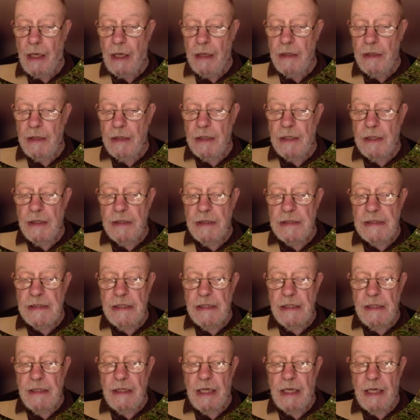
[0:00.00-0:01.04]
You can
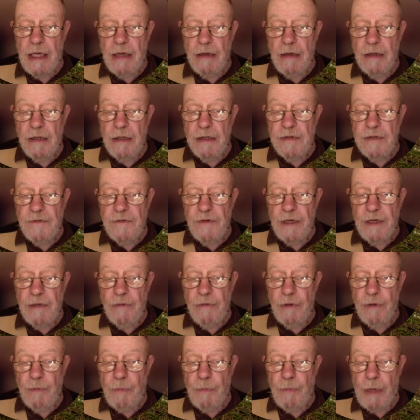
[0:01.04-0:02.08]
see there's
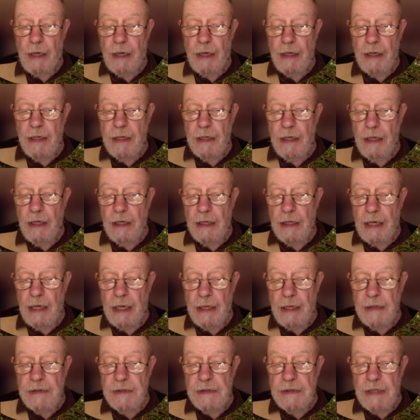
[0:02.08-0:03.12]
Fleetwith Pike and
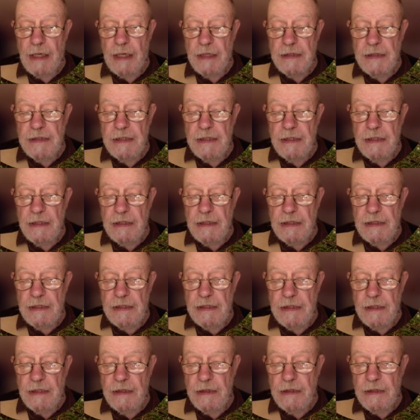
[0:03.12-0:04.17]
Haystacks in the
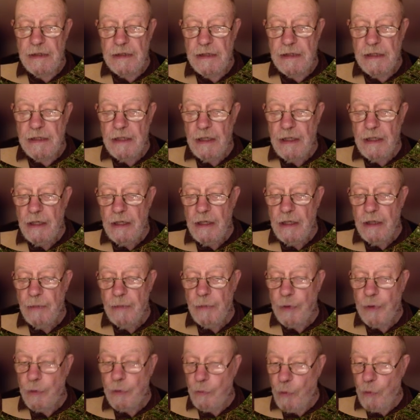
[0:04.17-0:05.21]
distance,
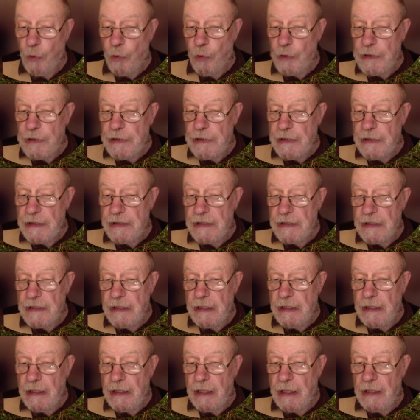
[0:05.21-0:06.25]
but the water you
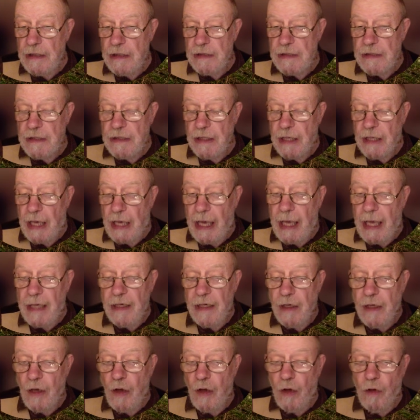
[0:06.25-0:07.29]
see is the head
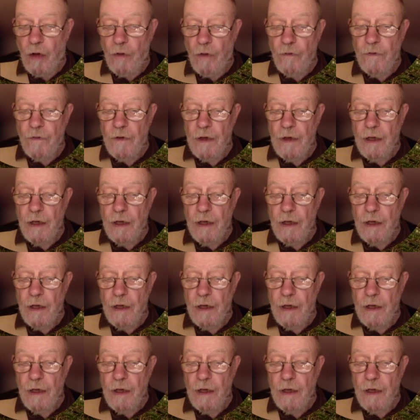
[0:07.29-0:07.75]
of